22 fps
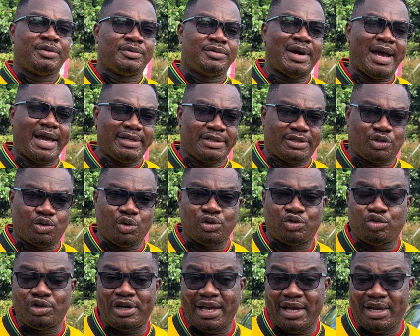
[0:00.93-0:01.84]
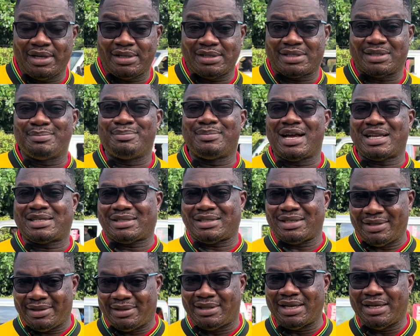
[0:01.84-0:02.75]
Right, so today is
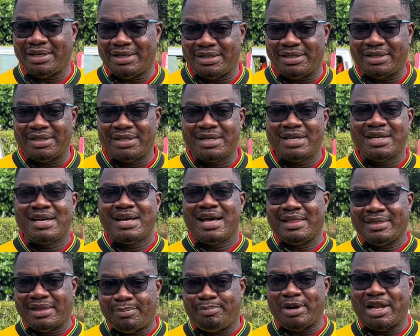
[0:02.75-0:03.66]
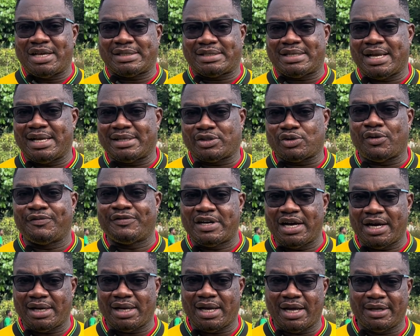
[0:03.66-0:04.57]
match day, and the Black Stars of
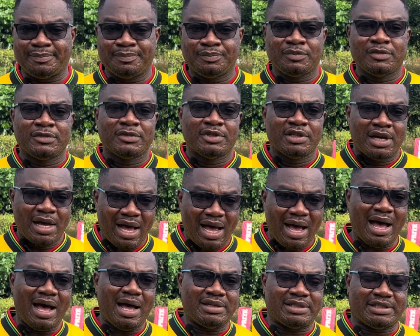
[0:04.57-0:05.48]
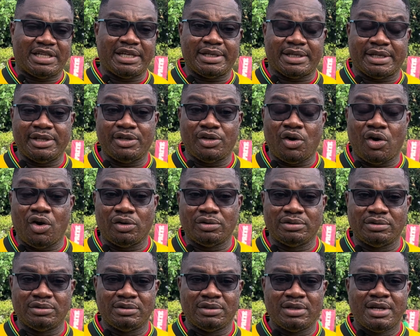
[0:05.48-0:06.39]
Ghana are taking
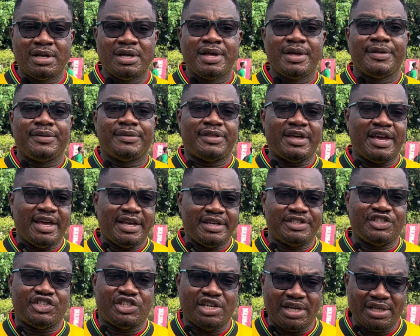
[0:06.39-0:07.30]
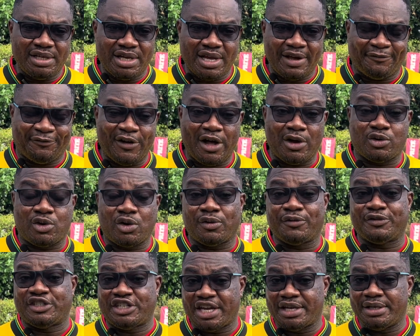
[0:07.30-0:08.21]
on the Falcon
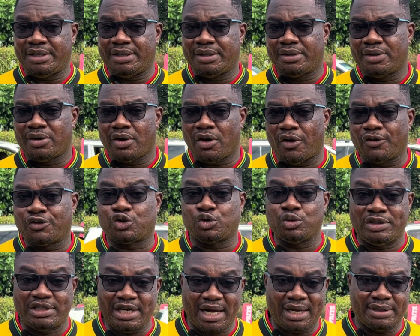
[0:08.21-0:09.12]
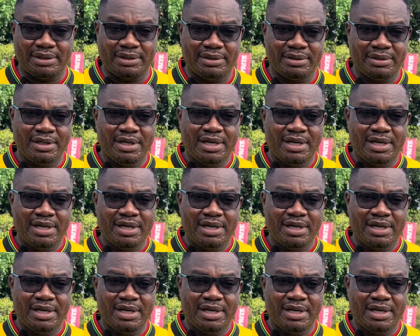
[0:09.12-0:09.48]
of Jenny of Sudan.